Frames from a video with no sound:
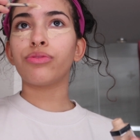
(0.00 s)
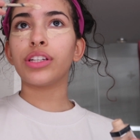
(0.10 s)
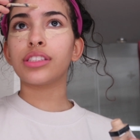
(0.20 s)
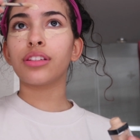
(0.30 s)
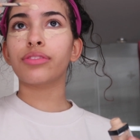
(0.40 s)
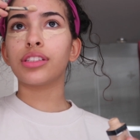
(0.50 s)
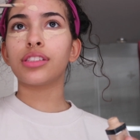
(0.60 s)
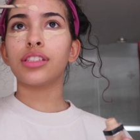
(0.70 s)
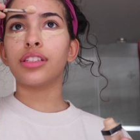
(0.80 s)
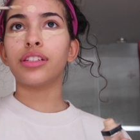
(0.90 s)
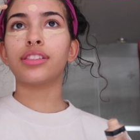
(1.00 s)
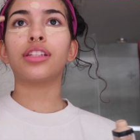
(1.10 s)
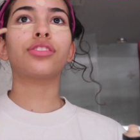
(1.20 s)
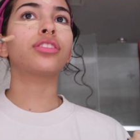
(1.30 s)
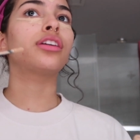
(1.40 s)
face of concealer
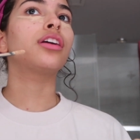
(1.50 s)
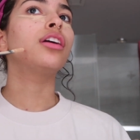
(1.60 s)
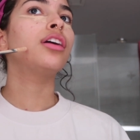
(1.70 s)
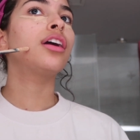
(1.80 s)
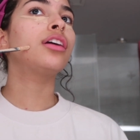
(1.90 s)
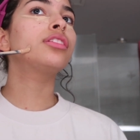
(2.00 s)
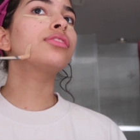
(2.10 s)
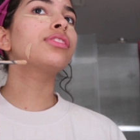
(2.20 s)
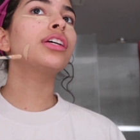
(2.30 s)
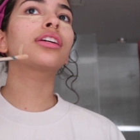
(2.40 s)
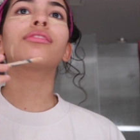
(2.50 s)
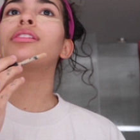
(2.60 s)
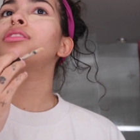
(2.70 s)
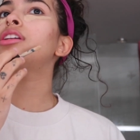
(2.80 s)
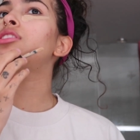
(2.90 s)
essentially. I just feel like
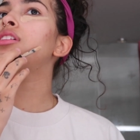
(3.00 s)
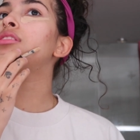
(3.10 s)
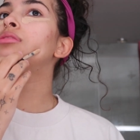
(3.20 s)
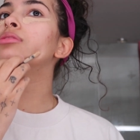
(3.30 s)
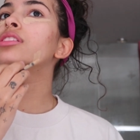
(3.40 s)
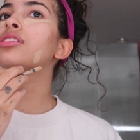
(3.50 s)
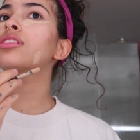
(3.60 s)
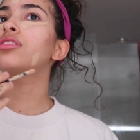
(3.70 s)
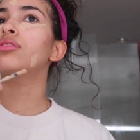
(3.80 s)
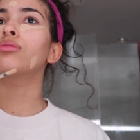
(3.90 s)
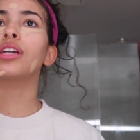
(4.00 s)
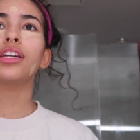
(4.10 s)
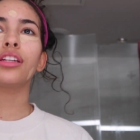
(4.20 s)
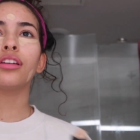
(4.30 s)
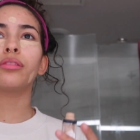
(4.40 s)
foundation has always looked so
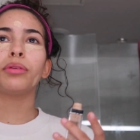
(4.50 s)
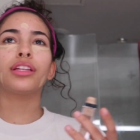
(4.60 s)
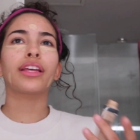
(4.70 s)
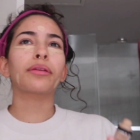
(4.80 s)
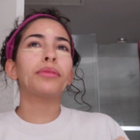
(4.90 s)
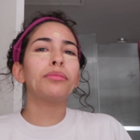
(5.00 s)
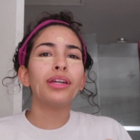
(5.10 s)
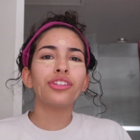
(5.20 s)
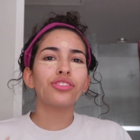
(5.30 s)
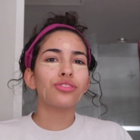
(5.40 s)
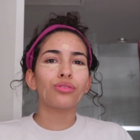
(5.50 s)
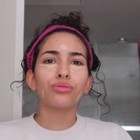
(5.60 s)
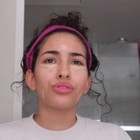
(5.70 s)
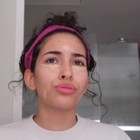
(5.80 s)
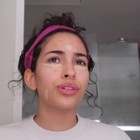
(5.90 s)
cakey on me, and like maybe I just
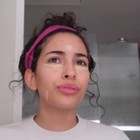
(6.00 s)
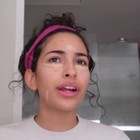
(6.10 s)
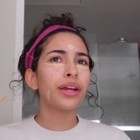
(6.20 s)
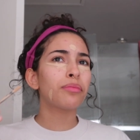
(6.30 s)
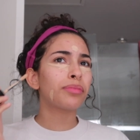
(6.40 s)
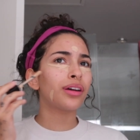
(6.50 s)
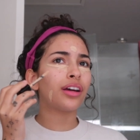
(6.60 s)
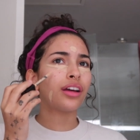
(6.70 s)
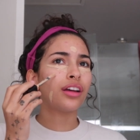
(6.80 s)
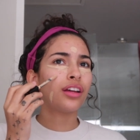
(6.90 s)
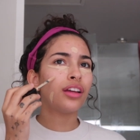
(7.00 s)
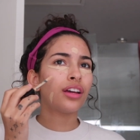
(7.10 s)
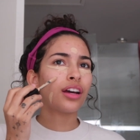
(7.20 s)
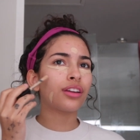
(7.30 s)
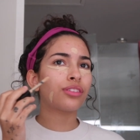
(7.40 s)
don't do it right, but
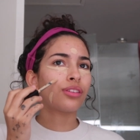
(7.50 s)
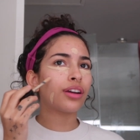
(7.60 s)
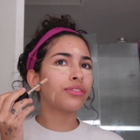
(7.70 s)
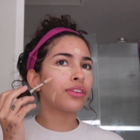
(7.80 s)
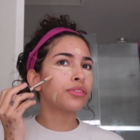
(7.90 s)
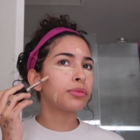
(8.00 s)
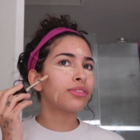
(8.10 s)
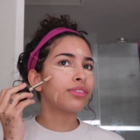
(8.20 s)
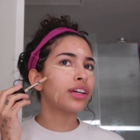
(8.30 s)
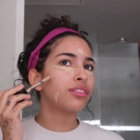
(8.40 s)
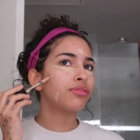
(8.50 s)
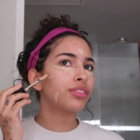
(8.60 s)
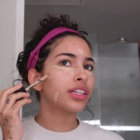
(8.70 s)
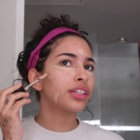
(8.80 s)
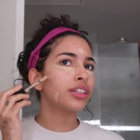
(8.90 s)
I don't know. I've never been a fan for like